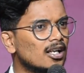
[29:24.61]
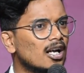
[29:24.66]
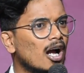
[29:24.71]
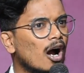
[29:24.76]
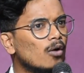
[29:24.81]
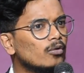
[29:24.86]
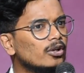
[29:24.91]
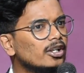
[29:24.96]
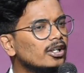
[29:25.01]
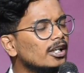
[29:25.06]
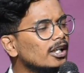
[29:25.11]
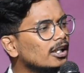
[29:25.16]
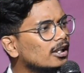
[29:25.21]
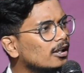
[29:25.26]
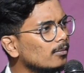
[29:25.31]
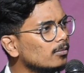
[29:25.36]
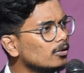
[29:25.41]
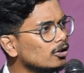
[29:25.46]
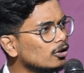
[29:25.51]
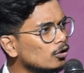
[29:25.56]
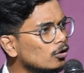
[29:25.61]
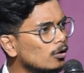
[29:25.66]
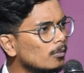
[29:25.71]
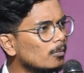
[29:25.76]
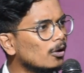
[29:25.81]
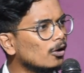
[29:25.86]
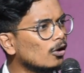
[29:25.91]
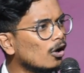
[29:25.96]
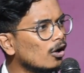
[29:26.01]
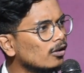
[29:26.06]
How did he come to know
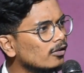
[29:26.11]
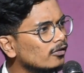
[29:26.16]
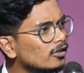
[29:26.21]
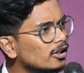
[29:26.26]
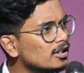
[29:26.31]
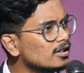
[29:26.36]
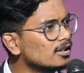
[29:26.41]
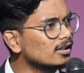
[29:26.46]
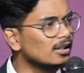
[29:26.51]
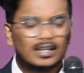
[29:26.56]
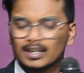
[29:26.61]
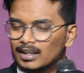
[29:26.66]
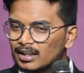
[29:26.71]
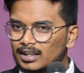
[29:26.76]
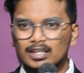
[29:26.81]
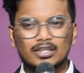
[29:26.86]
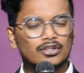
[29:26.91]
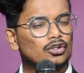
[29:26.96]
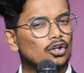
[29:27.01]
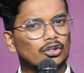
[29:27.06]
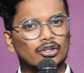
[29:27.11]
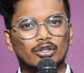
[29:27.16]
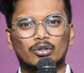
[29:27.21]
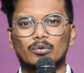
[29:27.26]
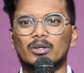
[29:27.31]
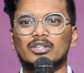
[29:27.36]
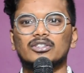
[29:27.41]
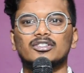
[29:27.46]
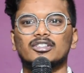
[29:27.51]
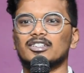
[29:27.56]
about all of this? Is not the
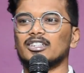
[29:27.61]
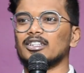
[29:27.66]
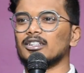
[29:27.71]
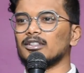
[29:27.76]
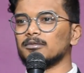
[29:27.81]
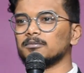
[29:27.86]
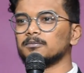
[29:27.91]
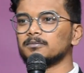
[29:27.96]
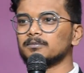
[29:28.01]
question here.